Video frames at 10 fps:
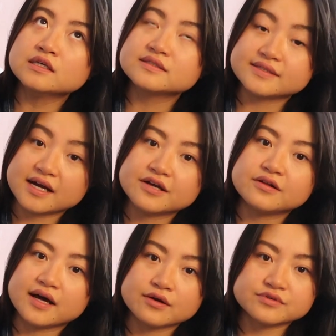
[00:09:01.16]

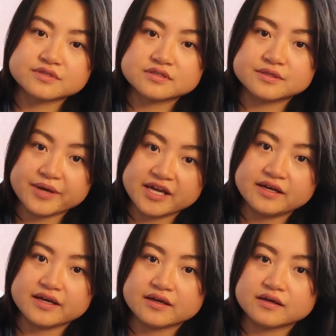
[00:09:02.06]
style I was
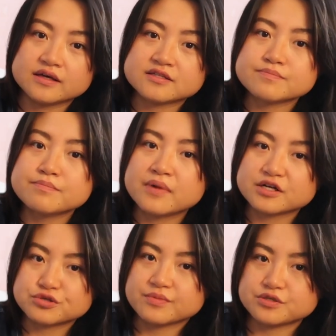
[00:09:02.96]
debating, it's
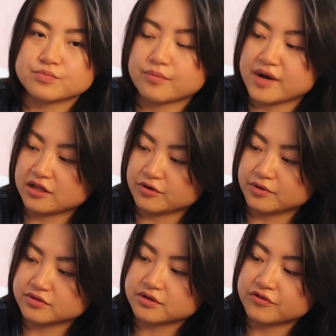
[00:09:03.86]
much more
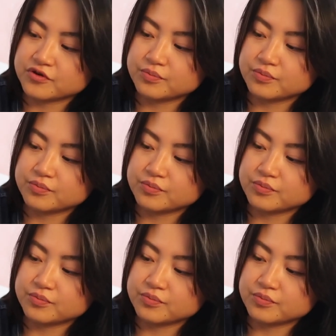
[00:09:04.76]
malleable, so if you